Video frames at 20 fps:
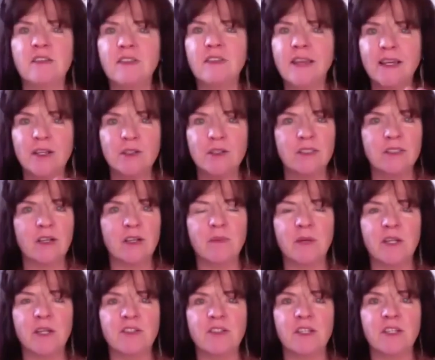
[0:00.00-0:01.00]
Thank you so
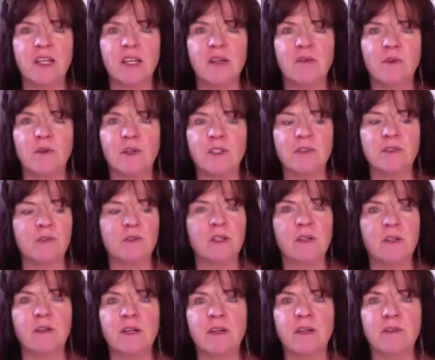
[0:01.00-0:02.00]
much again, Ros, for
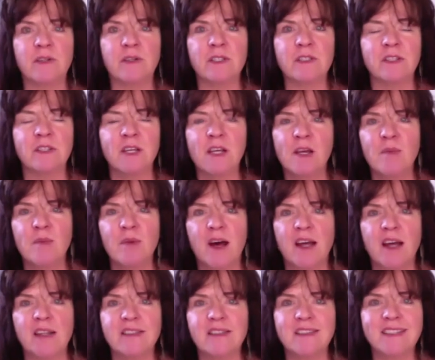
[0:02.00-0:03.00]
your efforts
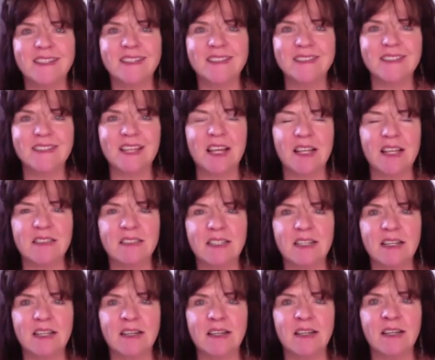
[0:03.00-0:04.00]
behind the scenes and
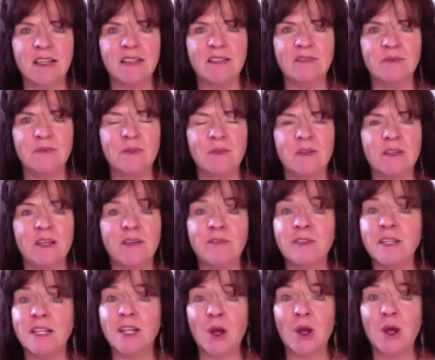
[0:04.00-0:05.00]
here with
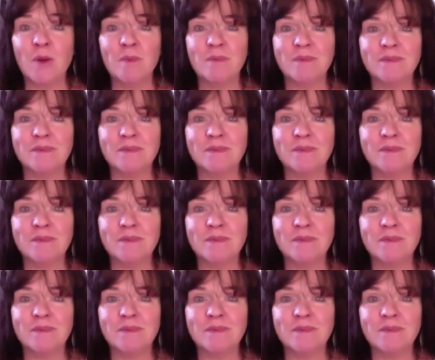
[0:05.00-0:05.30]
Awhi at Home.